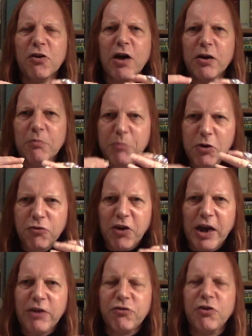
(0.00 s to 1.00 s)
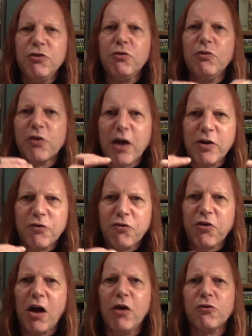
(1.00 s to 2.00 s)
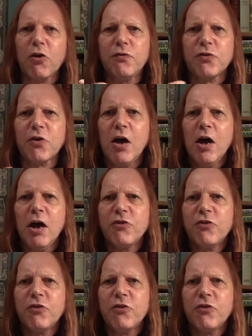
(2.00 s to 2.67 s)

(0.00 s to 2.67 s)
It kind of mutates into, it kind of starts off as a,